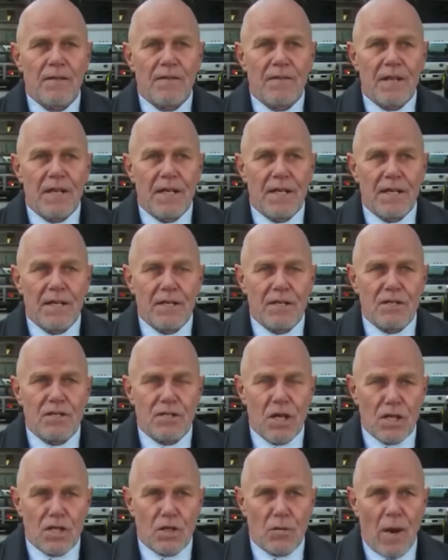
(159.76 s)
the
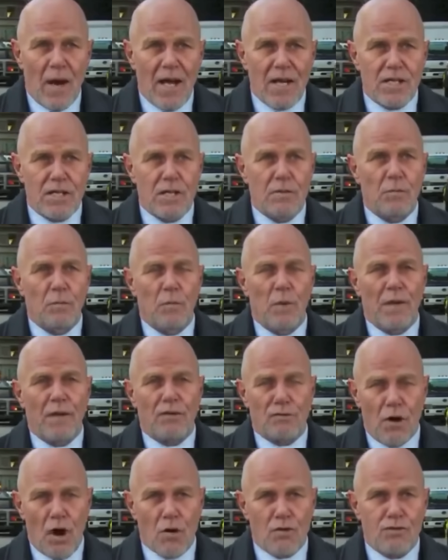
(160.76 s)
situation with
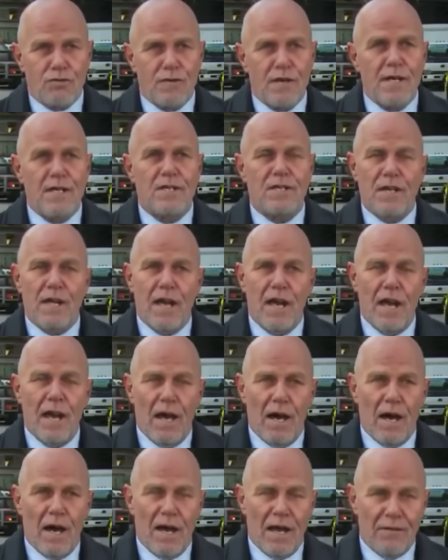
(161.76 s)
groceries,
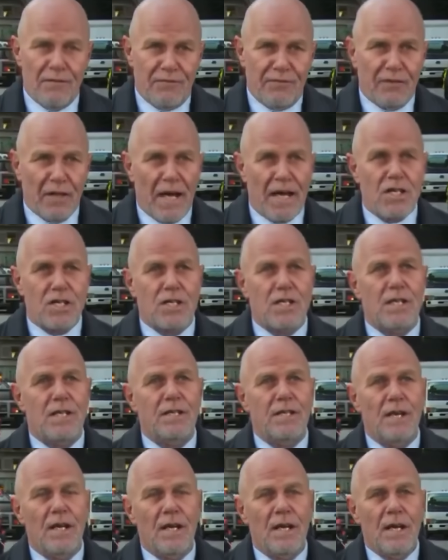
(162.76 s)
uh,
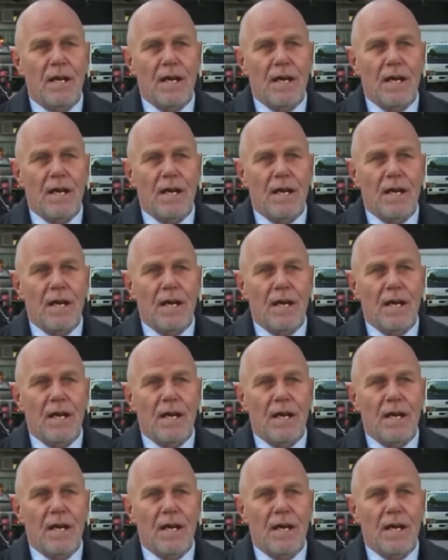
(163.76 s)
inflation,